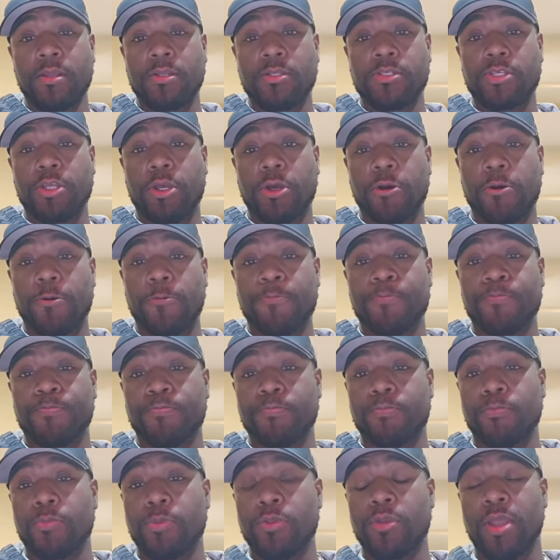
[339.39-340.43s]
So
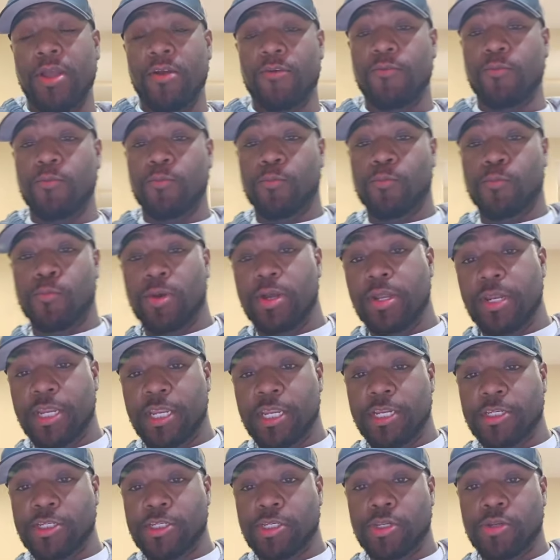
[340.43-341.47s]
you have one
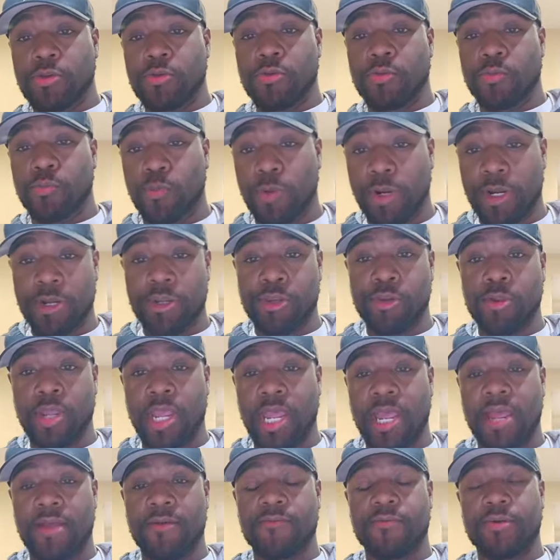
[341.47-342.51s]
issue where you
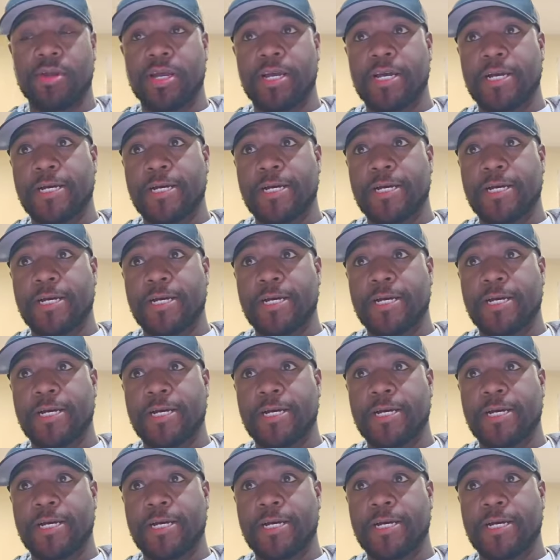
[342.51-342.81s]
have